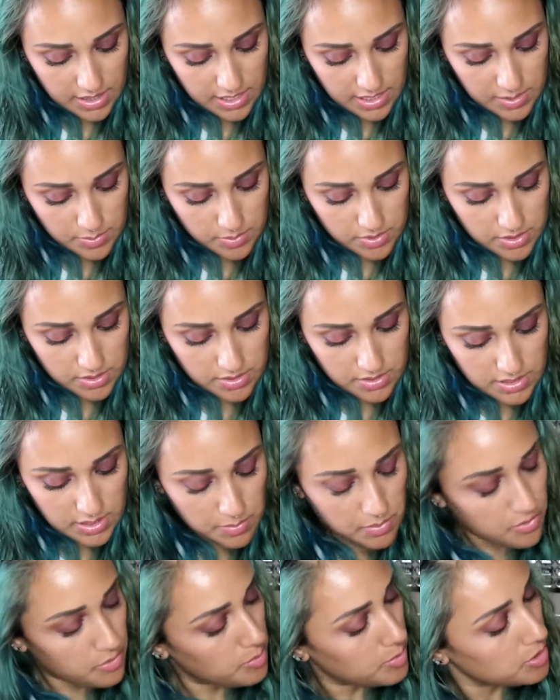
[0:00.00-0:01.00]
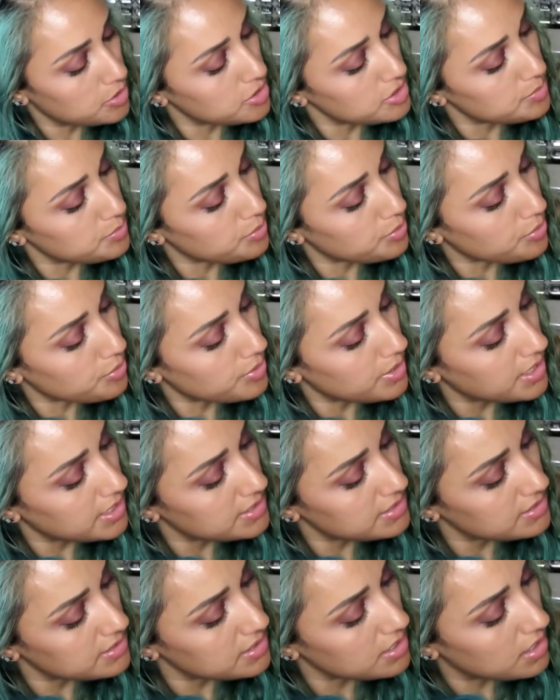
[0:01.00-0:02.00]
this one, some of them are just
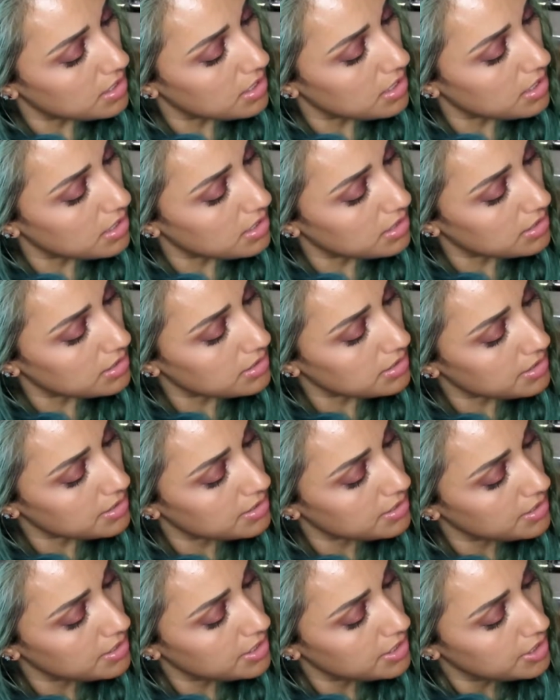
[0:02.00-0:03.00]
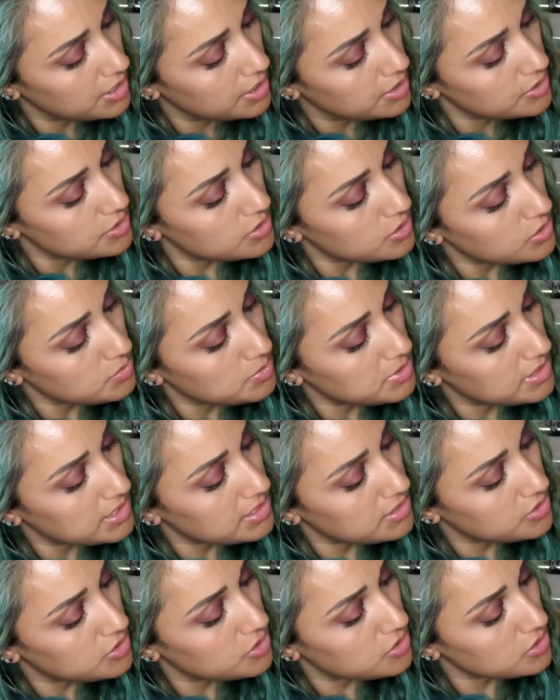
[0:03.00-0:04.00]
pressed hard. So, I mean,
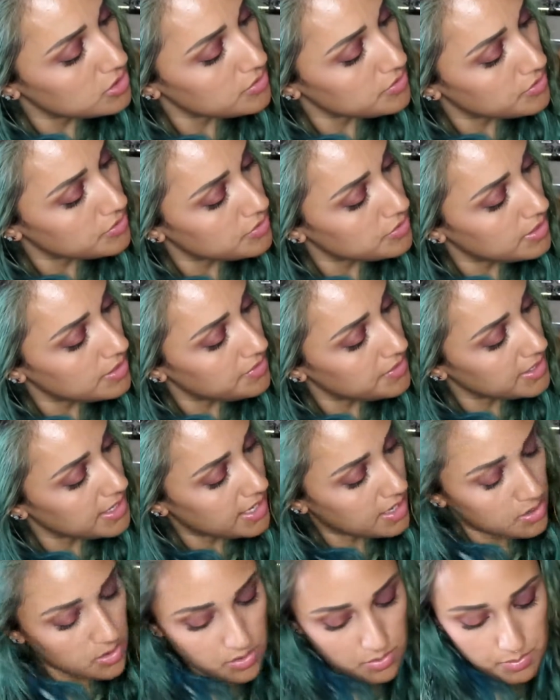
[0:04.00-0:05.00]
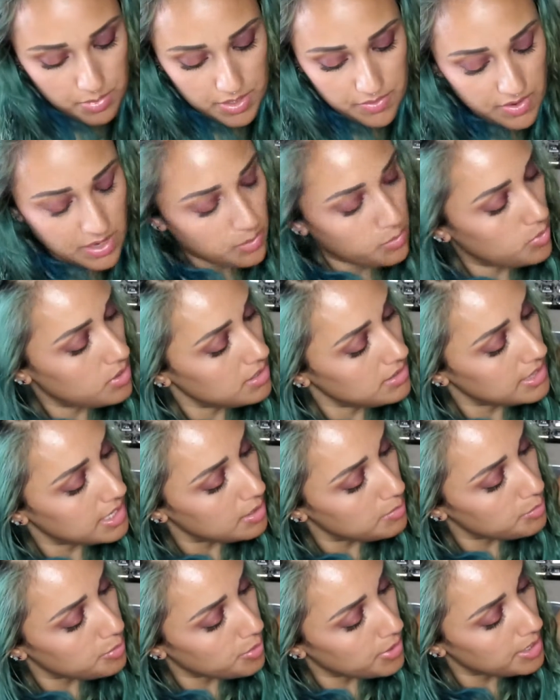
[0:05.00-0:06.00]
that's good for fluffing out, but if I want
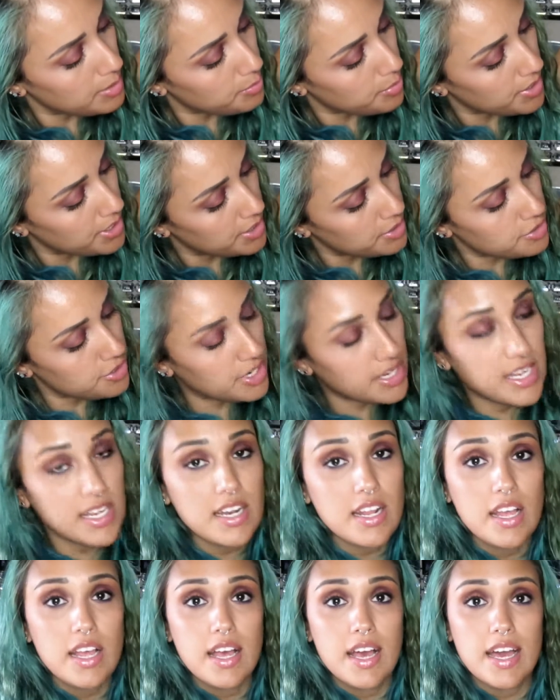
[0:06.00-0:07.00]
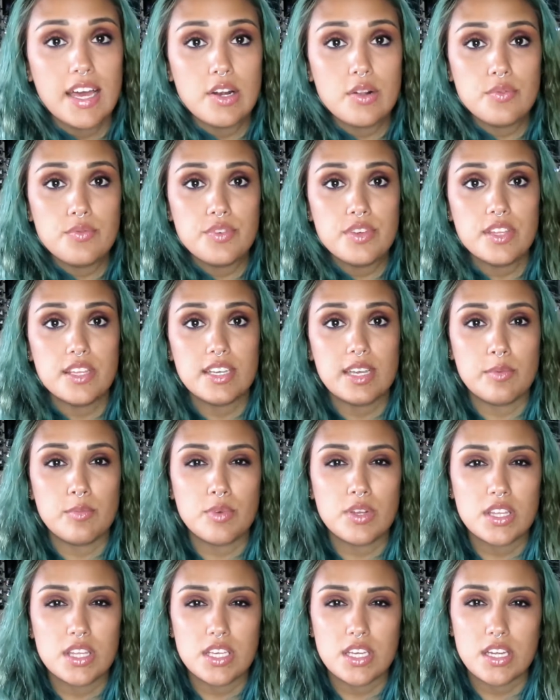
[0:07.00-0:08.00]
that bright shade, I don't feel like I'm
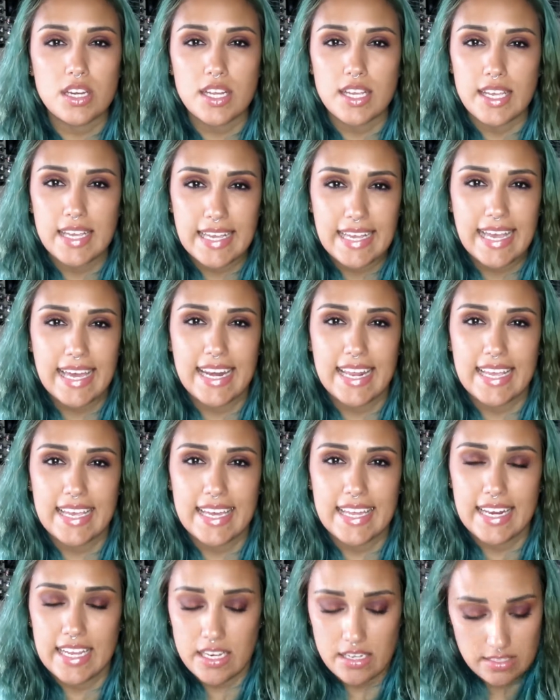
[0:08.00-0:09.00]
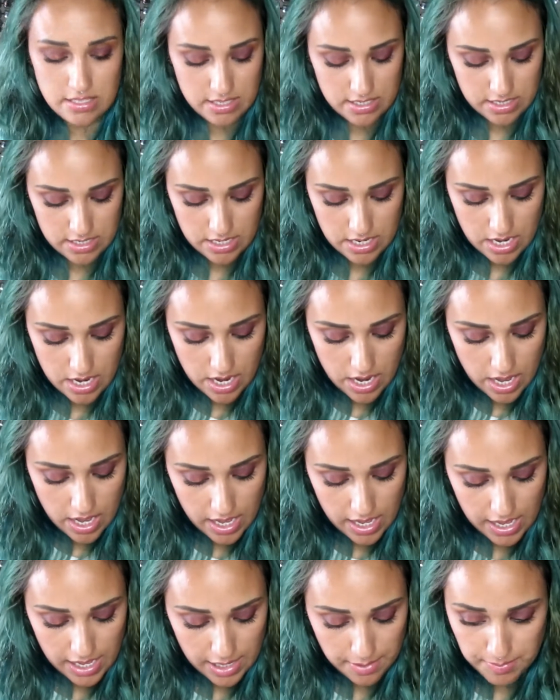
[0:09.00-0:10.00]
really gonna get it.
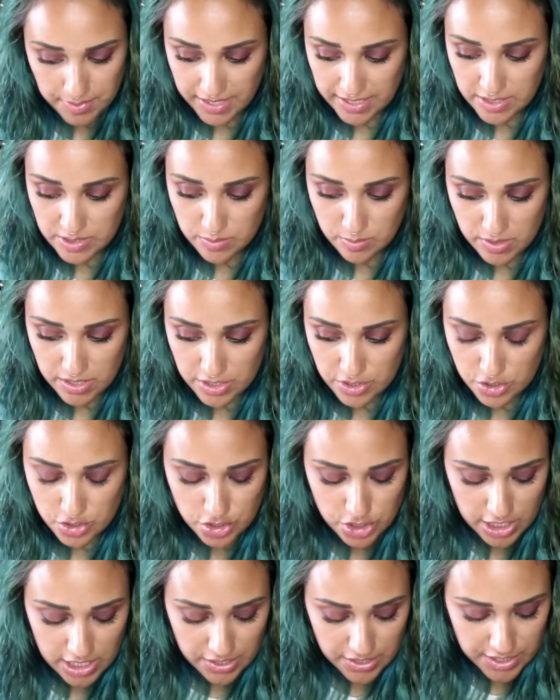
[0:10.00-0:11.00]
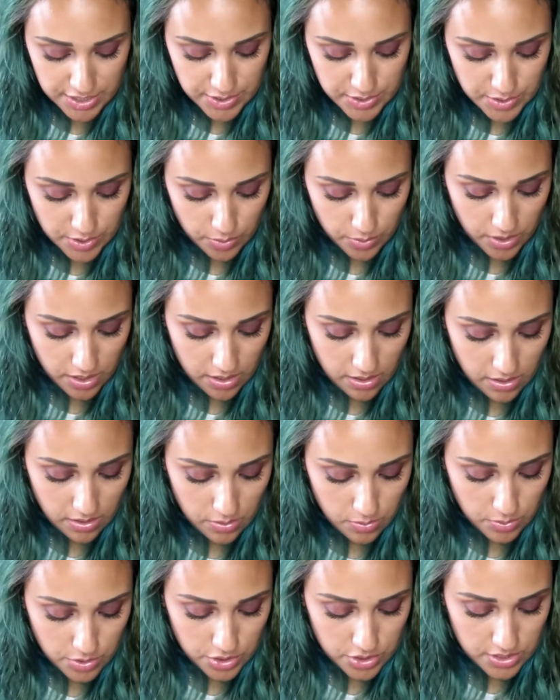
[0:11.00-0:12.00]
Next one is Cherry Soda,
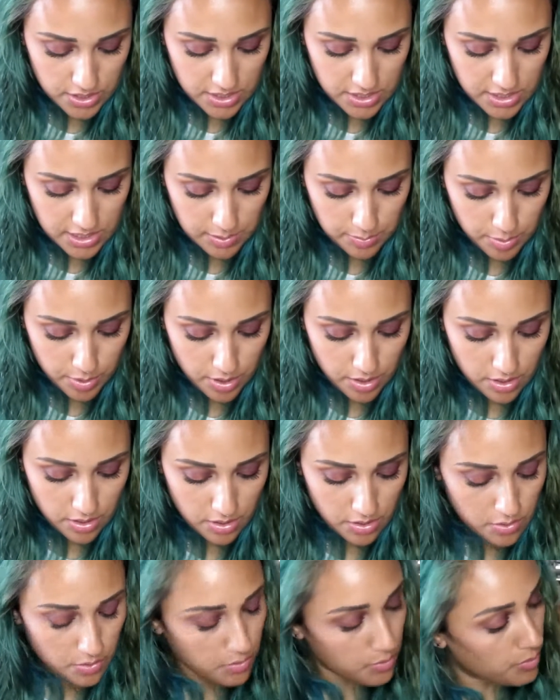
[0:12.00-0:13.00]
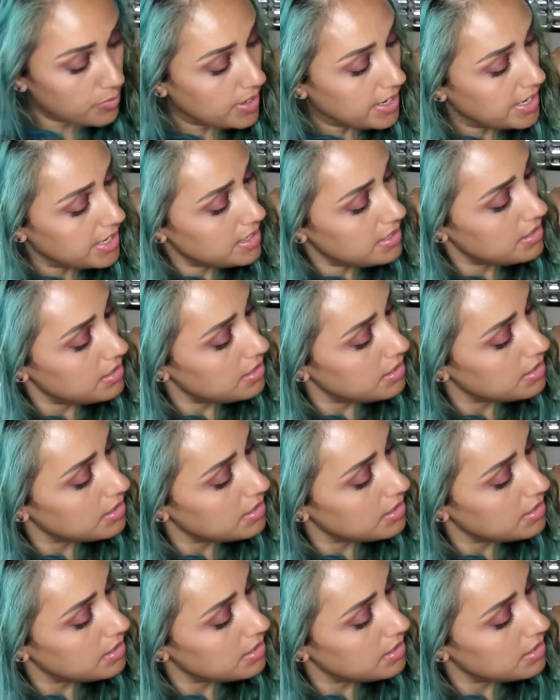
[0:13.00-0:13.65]
which is a deeper red.